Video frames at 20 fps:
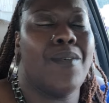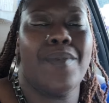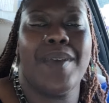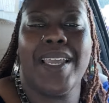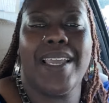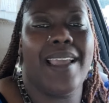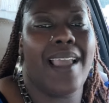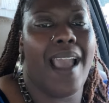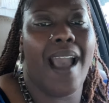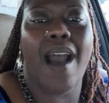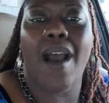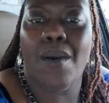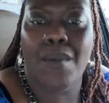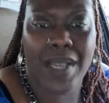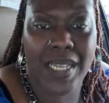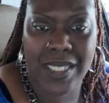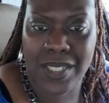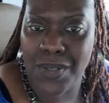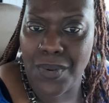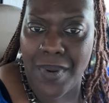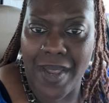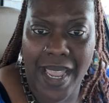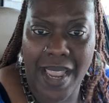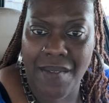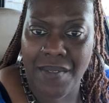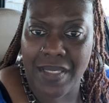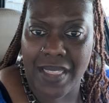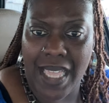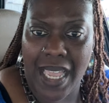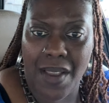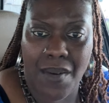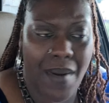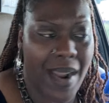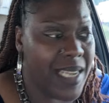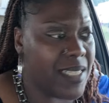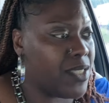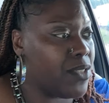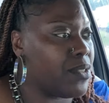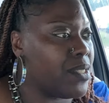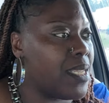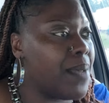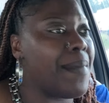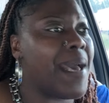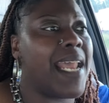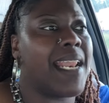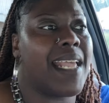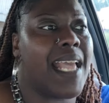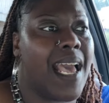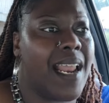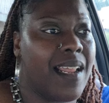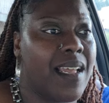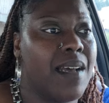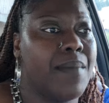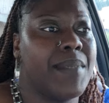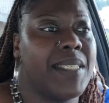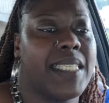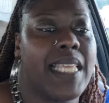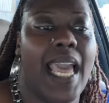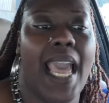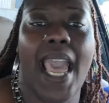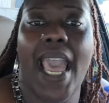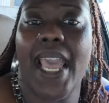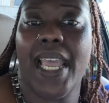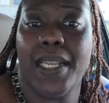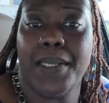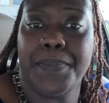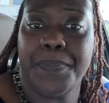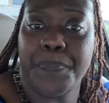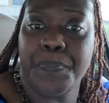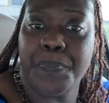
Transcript: we ain't always doing everything right. So somebody gotta come and say, hey,